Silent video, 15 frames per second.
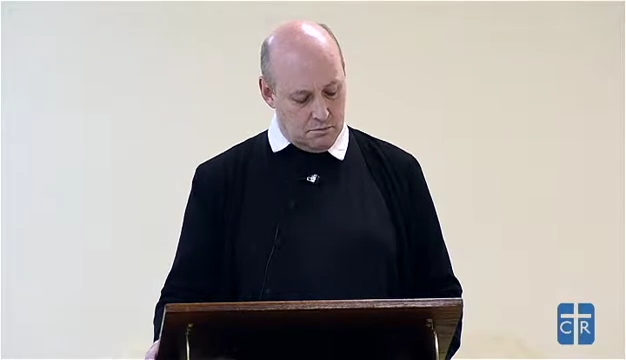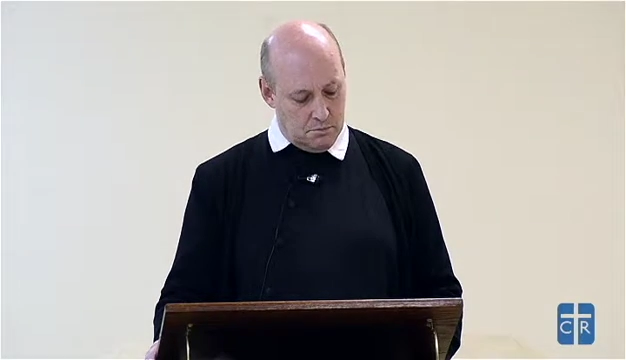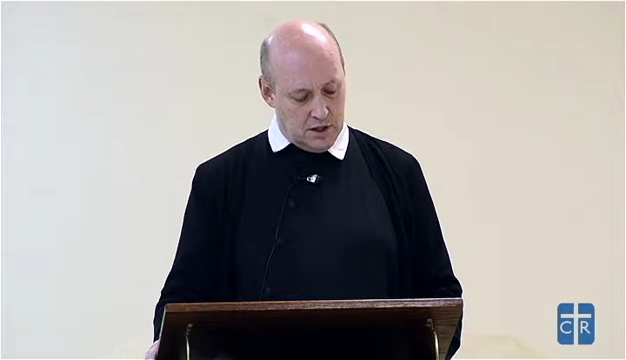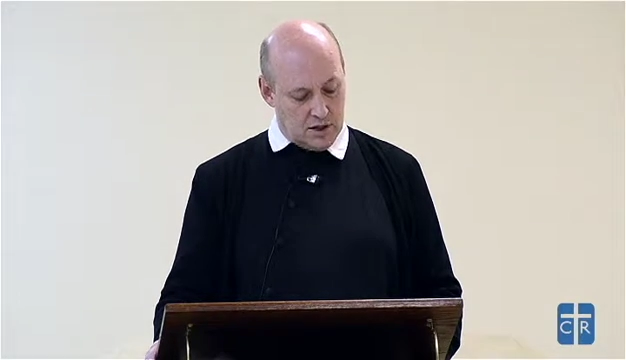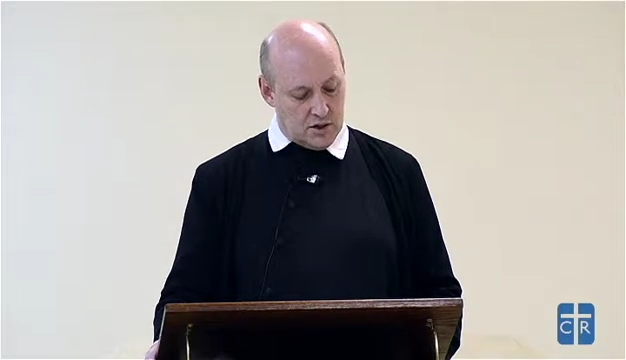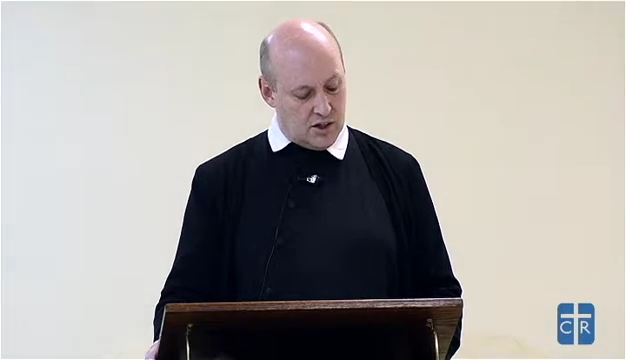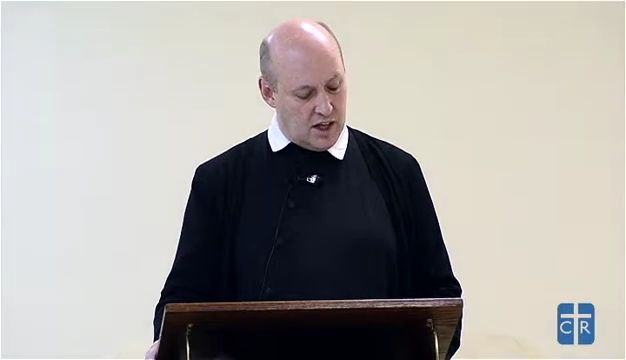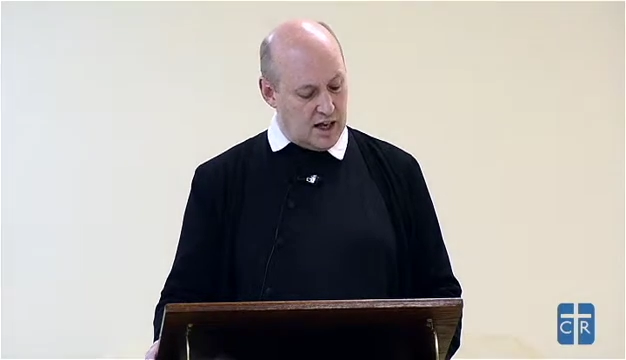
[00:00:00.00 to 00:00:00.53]

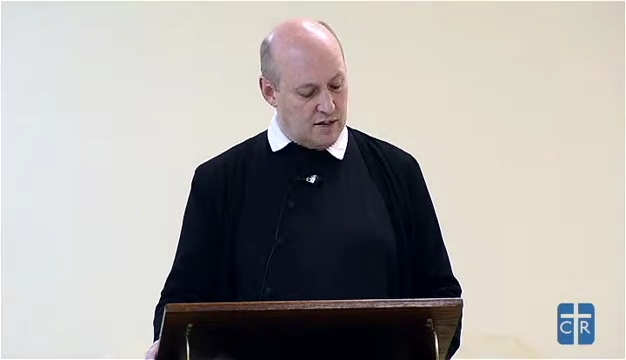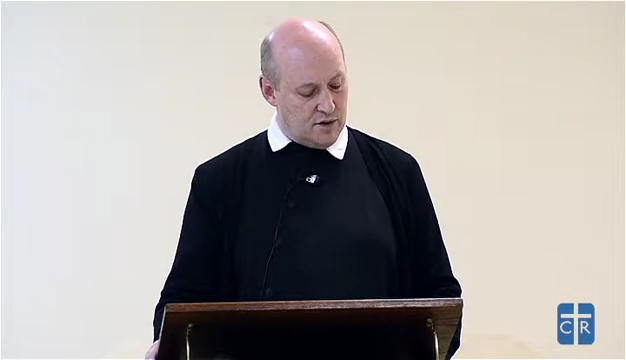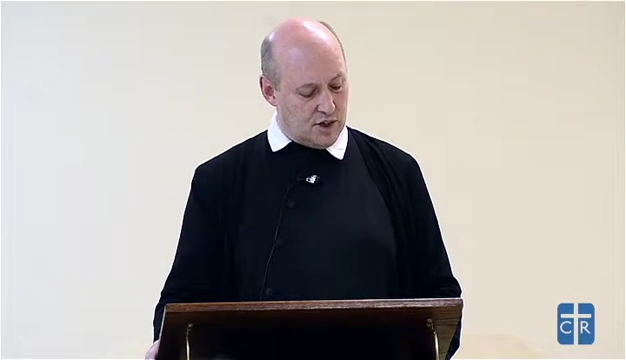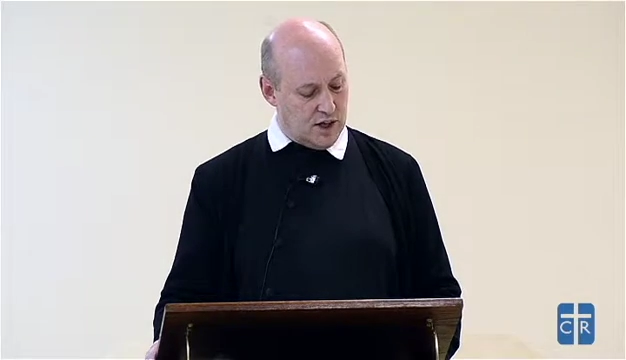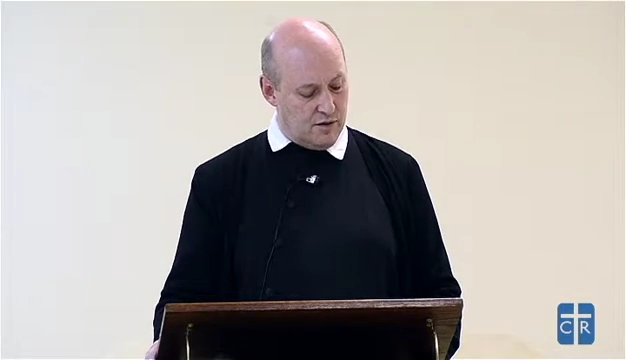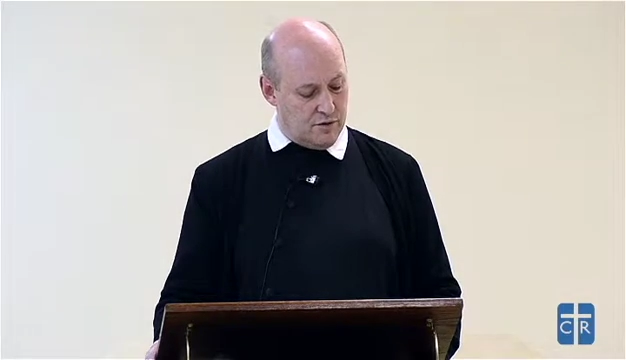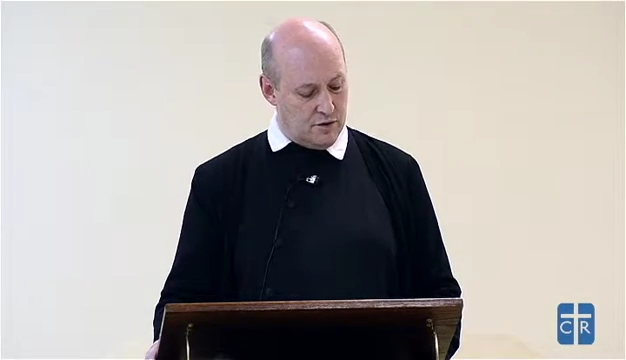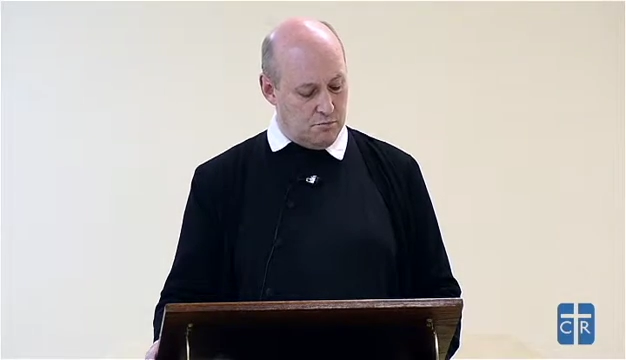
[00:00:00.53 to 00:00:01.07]
because they have
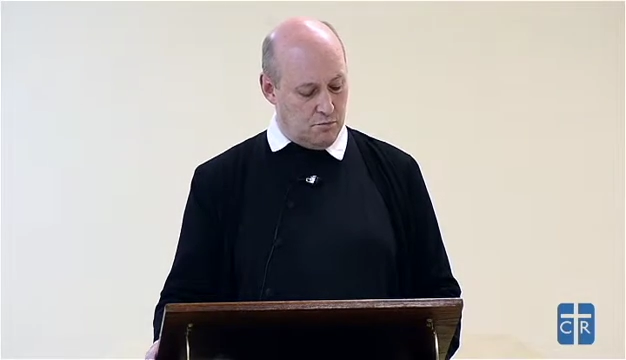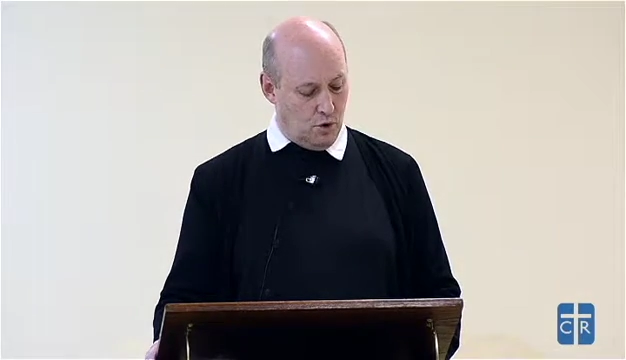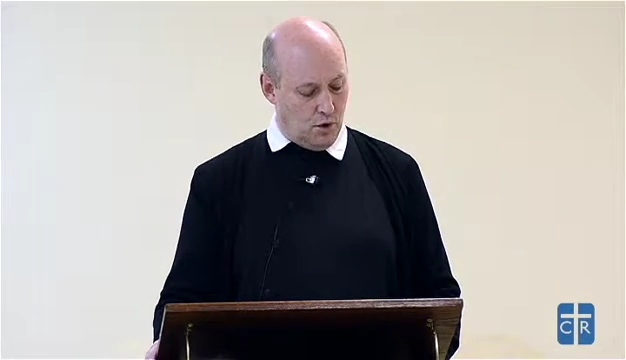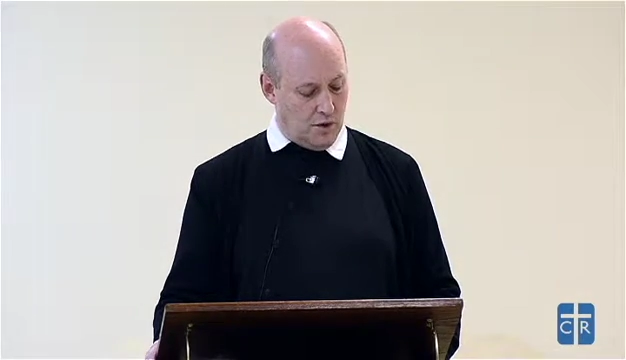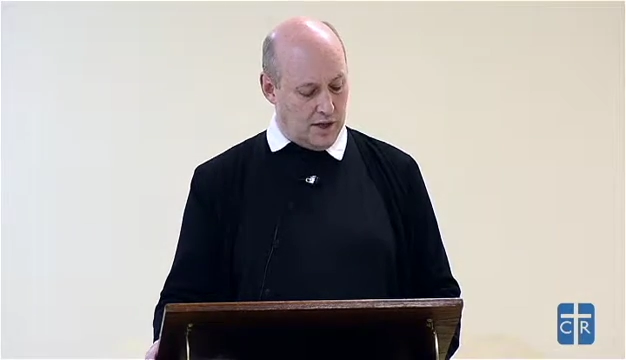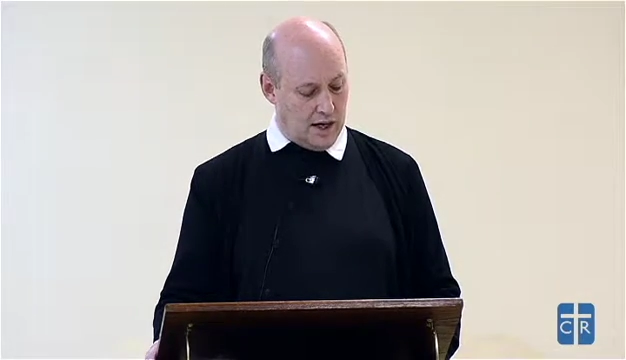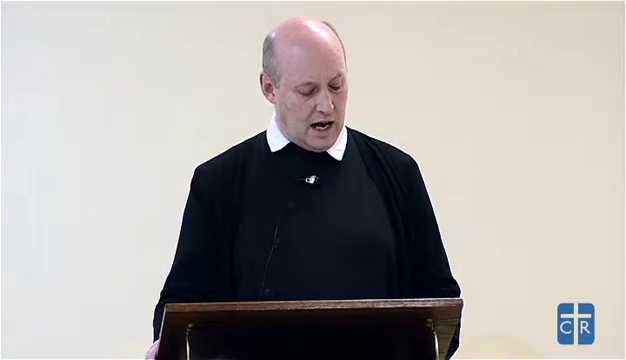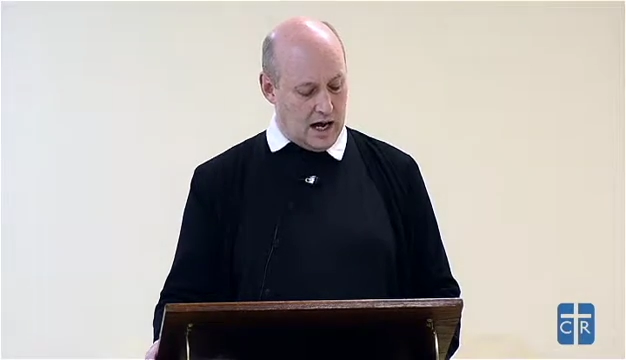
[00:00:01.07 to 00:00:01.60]
suffered
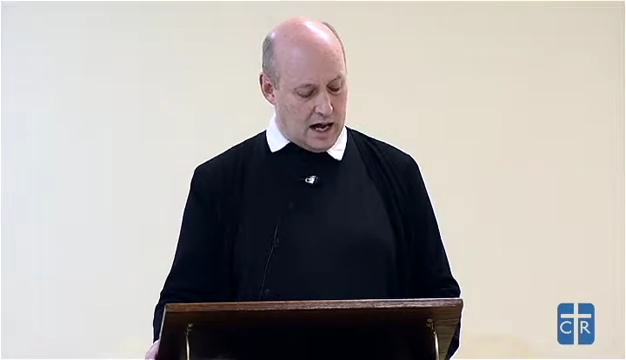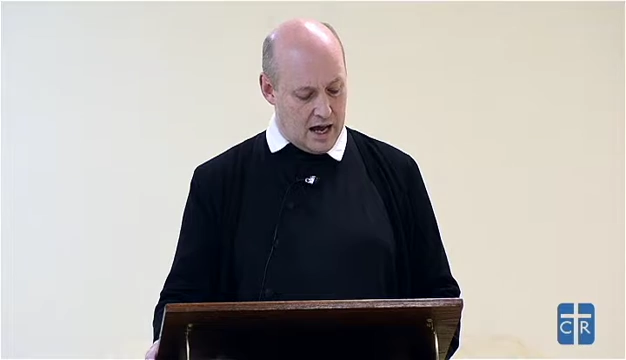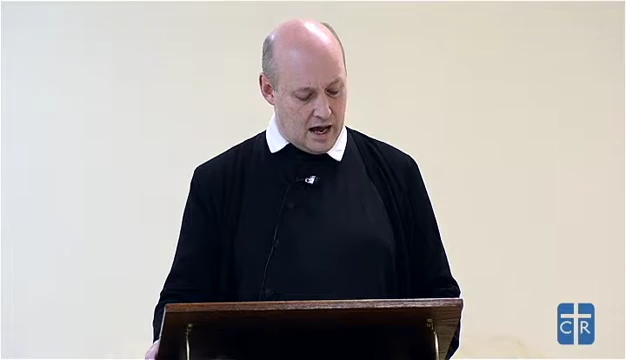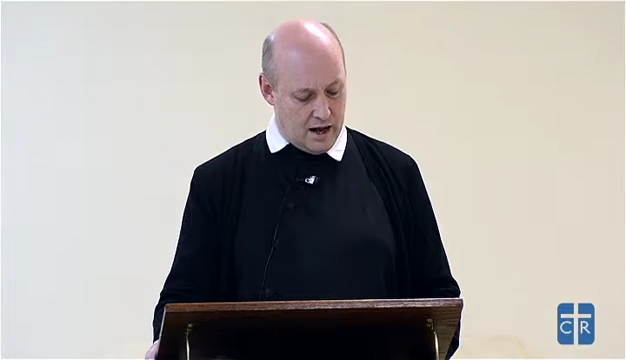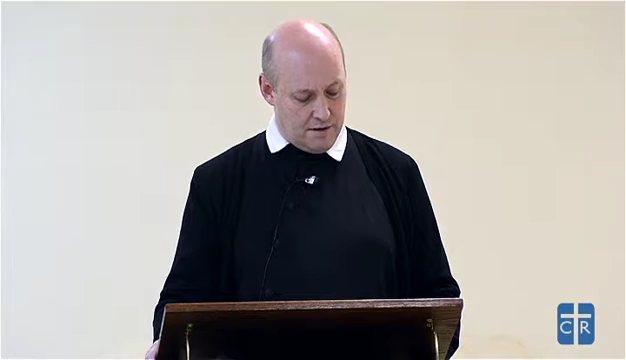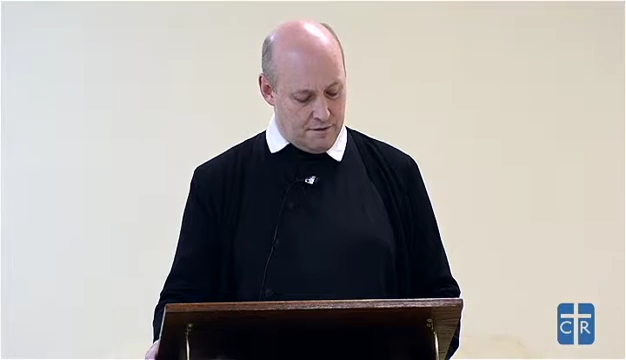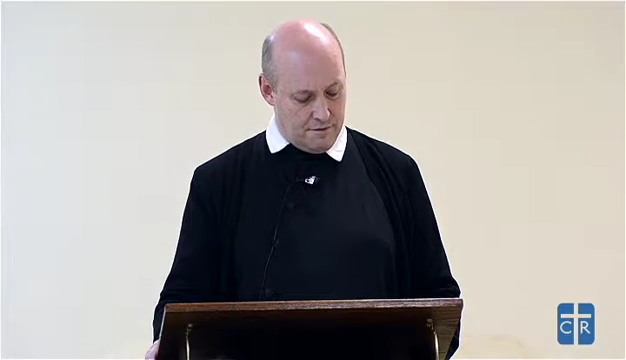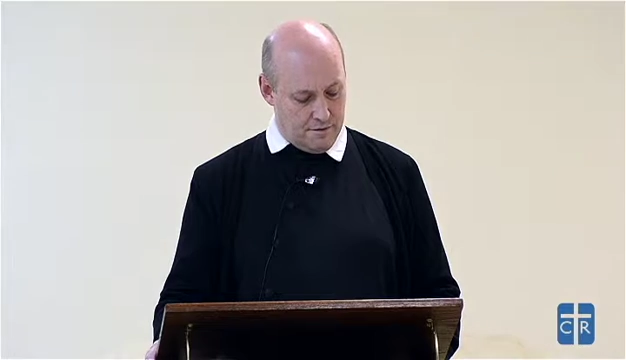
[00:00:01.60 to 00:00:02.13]
more than I
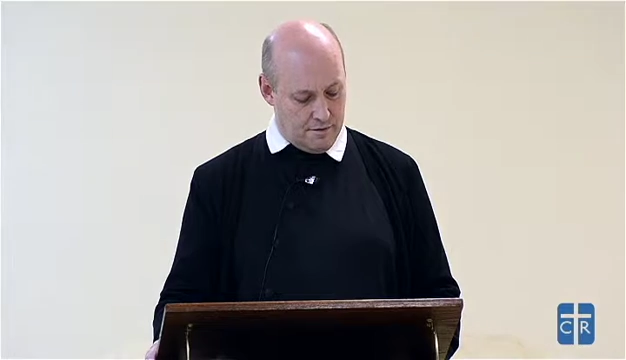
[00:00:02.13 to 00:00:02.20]
have.